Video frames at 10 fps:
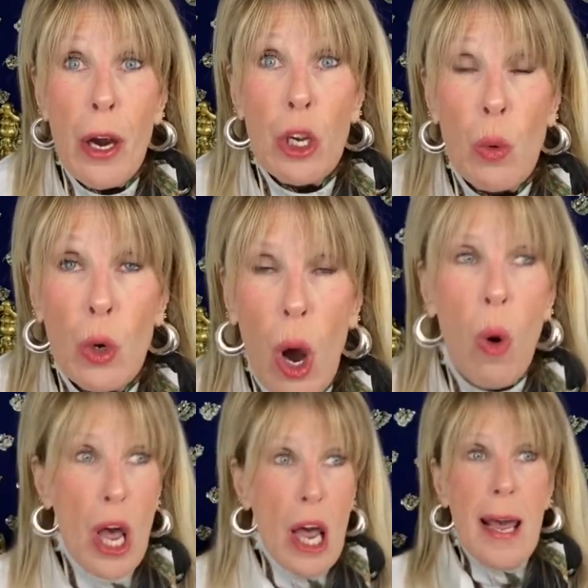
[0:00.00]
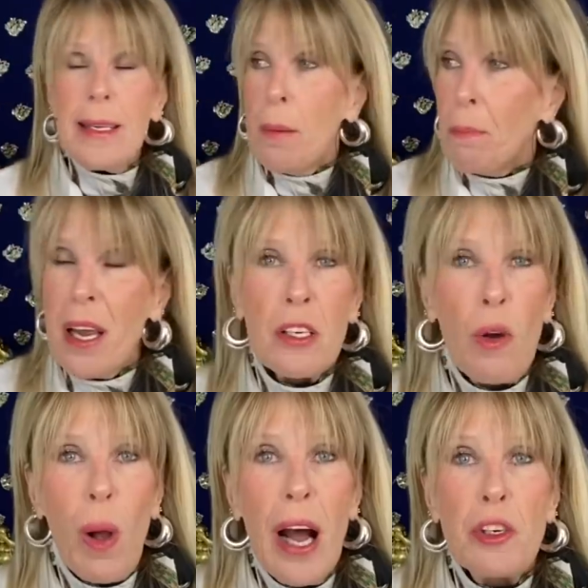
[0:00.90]
you go. It's a
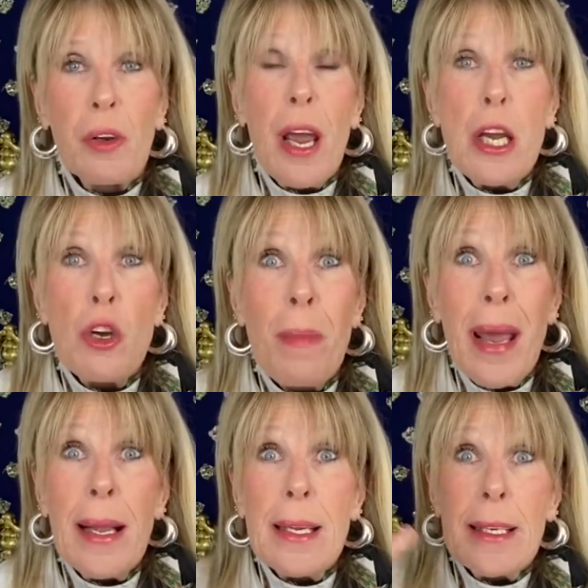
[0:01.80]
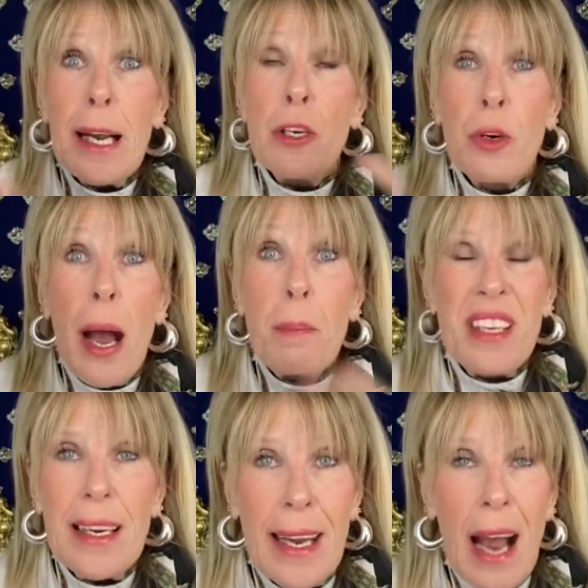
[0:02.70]
peaceful country, and you're making this country
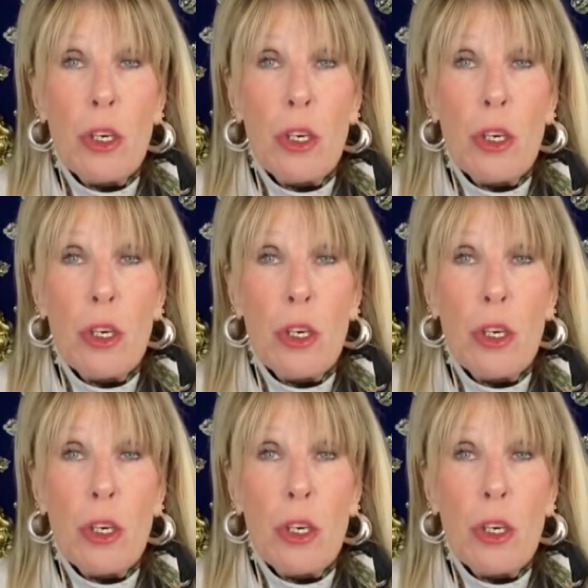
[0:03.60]
upside down.